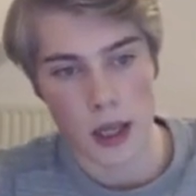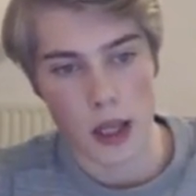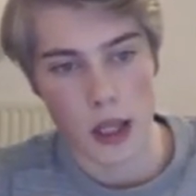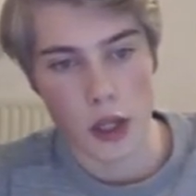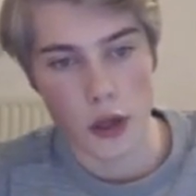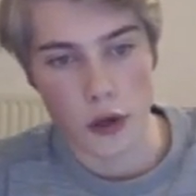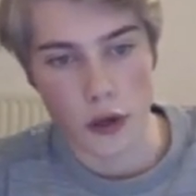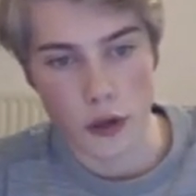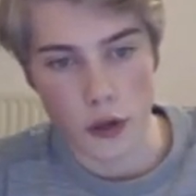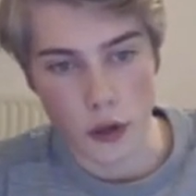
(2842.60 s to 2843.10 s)

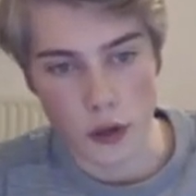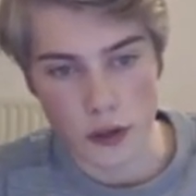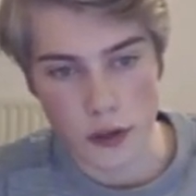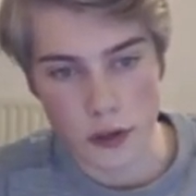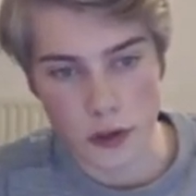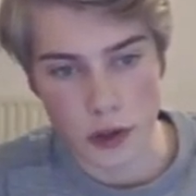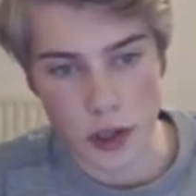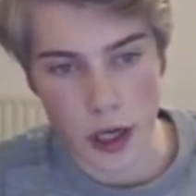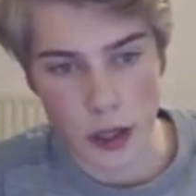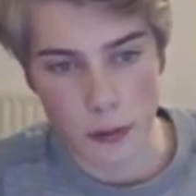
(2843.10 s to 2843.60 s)
You could also
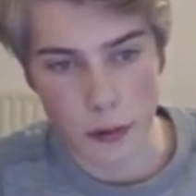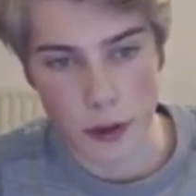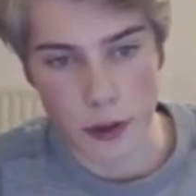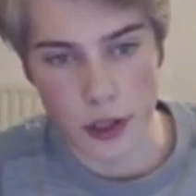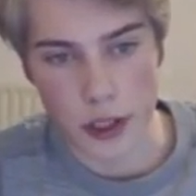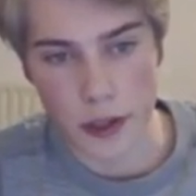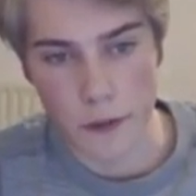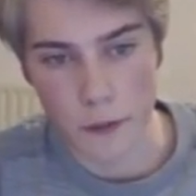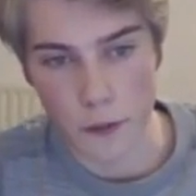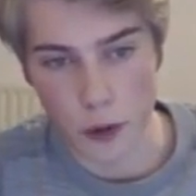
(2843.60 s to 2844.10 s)
try rook
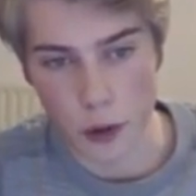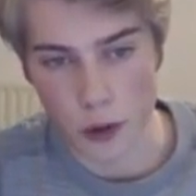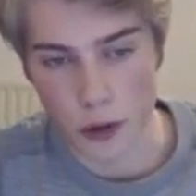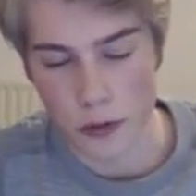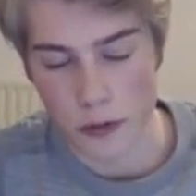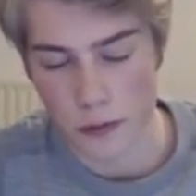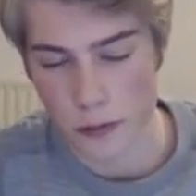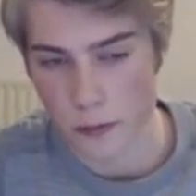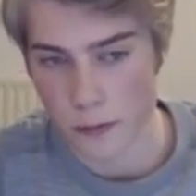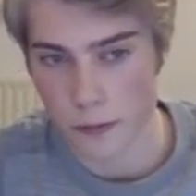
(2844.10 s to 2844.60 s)
g4,
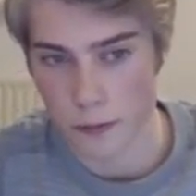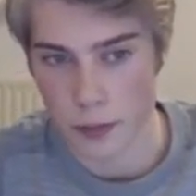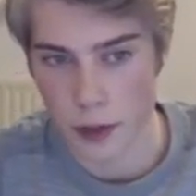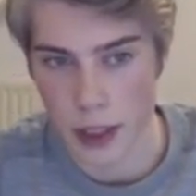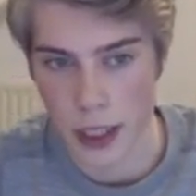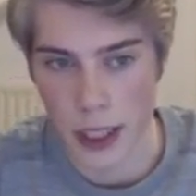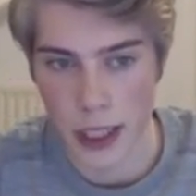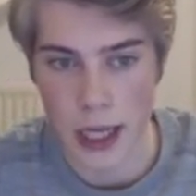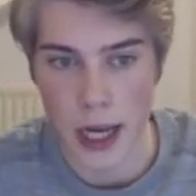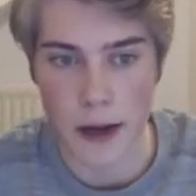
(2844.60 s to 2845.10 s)
but
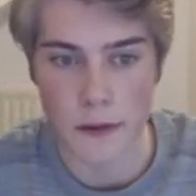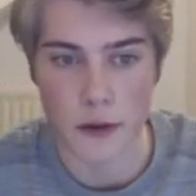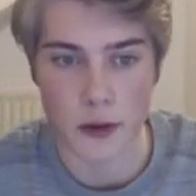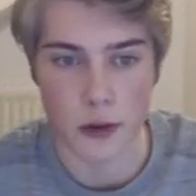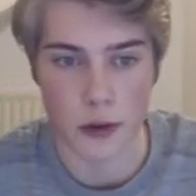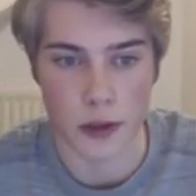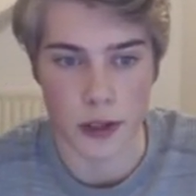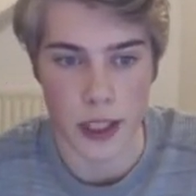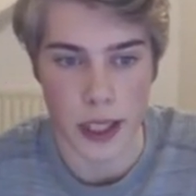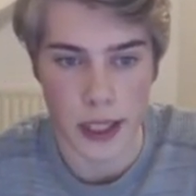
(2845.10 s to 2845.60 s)
then after
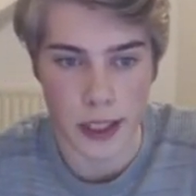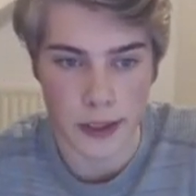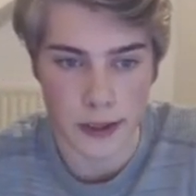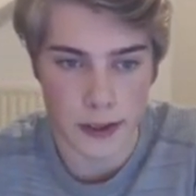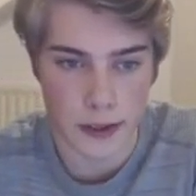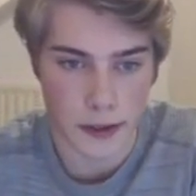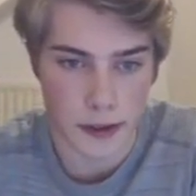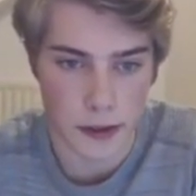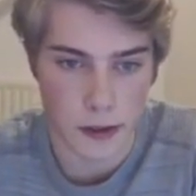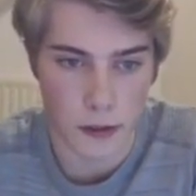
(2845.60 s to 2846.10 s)
it
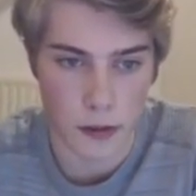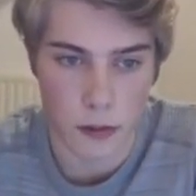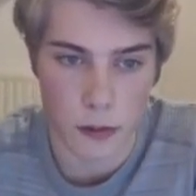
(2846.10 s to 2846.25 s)
takes,